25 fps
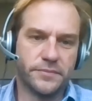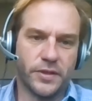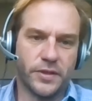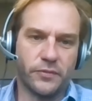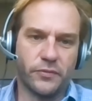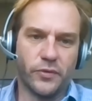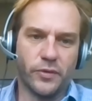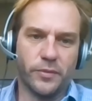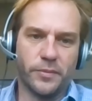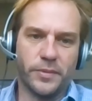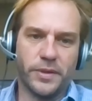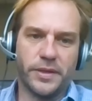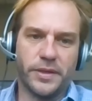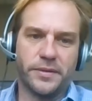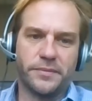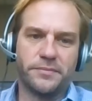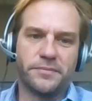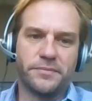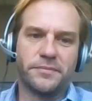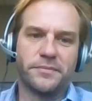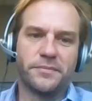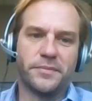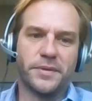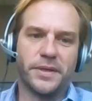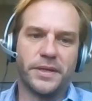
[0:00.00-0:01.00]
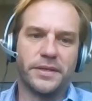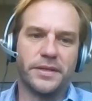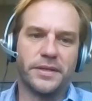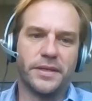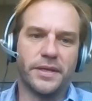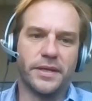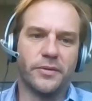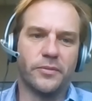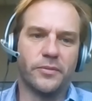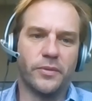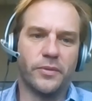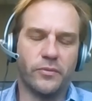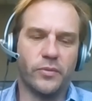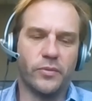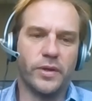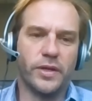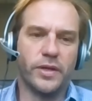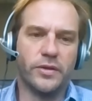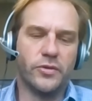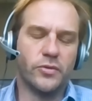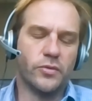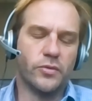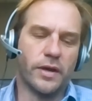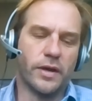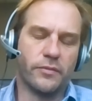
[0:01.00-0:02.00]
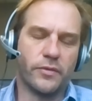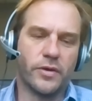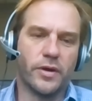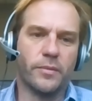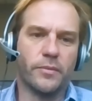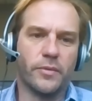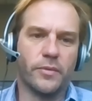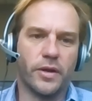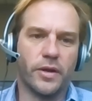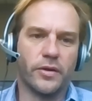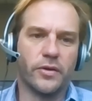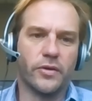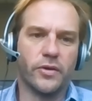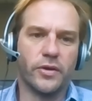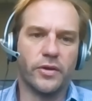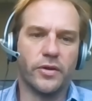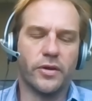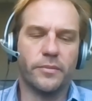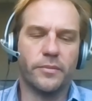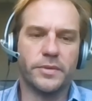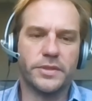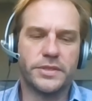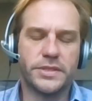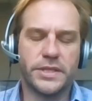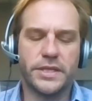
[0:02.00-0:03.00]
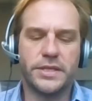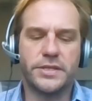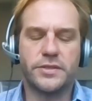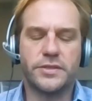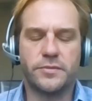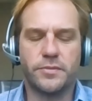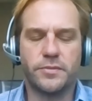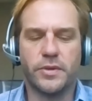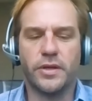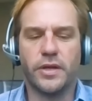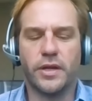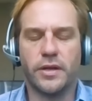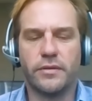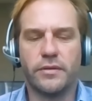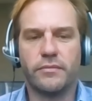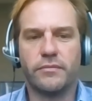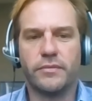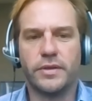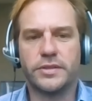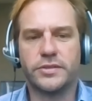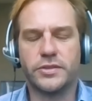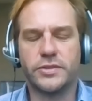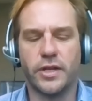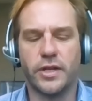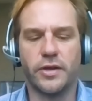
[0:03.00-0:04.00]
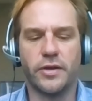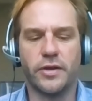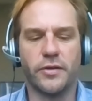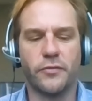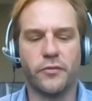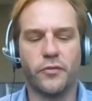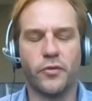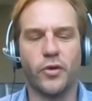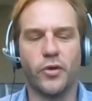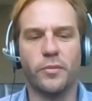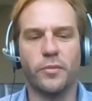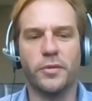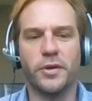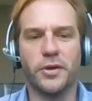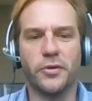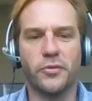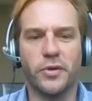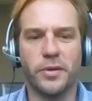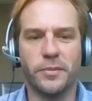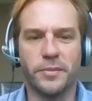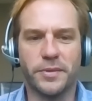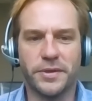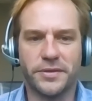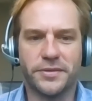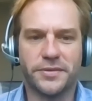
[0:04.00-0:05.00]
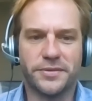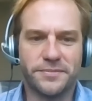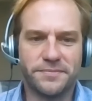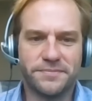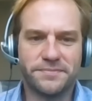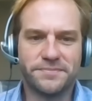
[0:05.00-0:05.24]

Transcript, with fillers: Not formal, but yeah, we, we do have com ongoing conversations, but not it's not in a formal agreement.